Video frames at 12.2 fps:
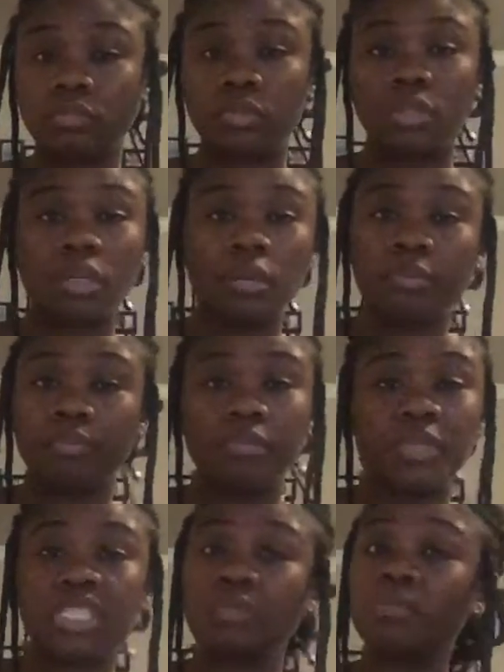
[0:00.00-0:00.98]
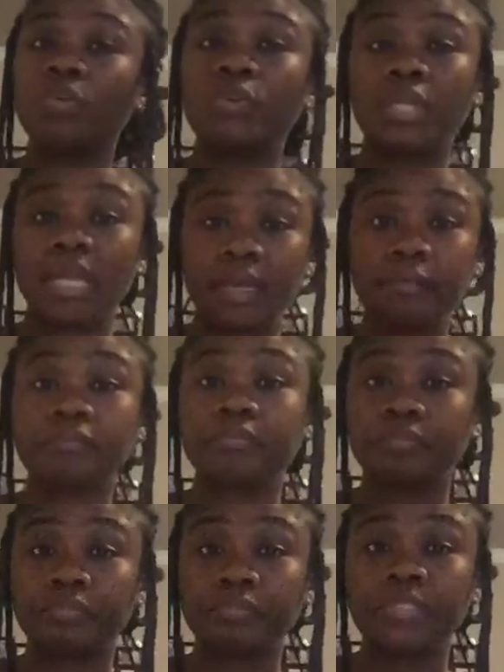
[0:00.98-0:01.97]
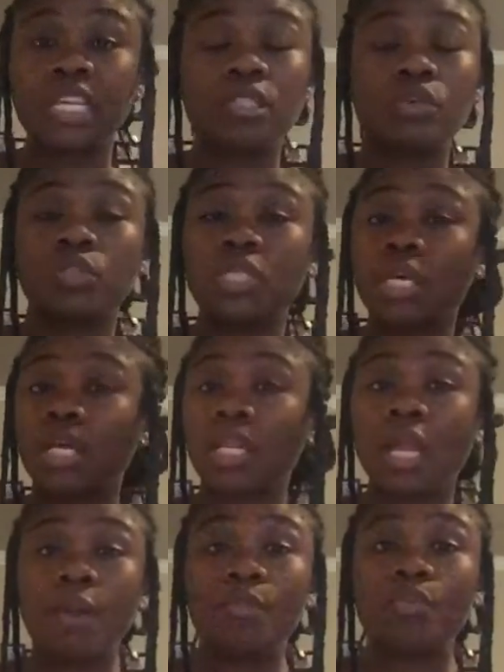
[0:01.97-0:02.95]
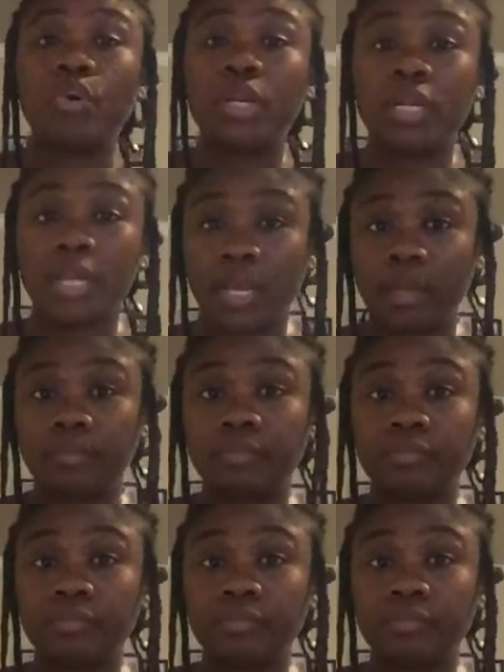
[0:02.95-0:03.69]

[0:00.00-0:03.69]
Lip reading: Girl, miss me with that. It's going to take a lot more than that.